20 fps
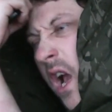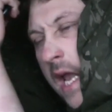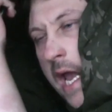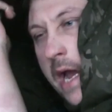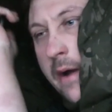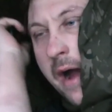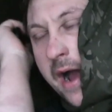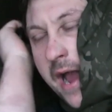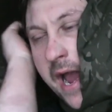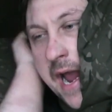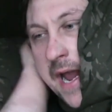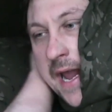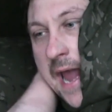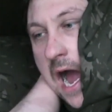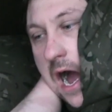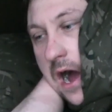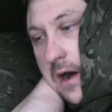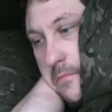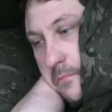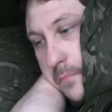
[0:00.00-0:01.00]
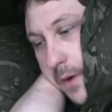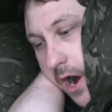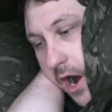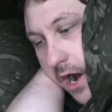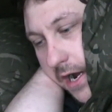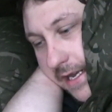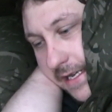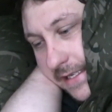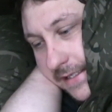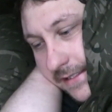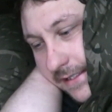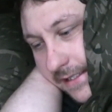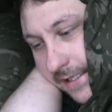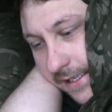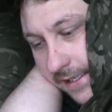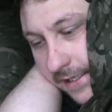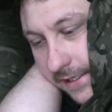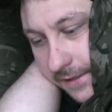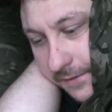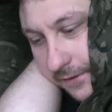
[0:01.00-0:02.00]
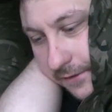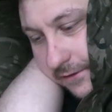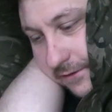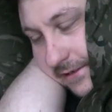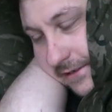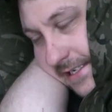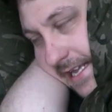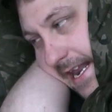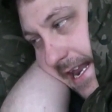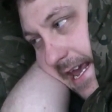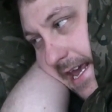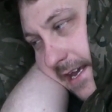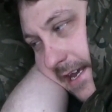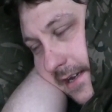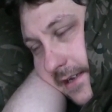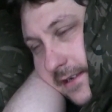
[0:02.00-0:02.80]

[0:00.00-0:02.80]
I can get on bargains if there is any.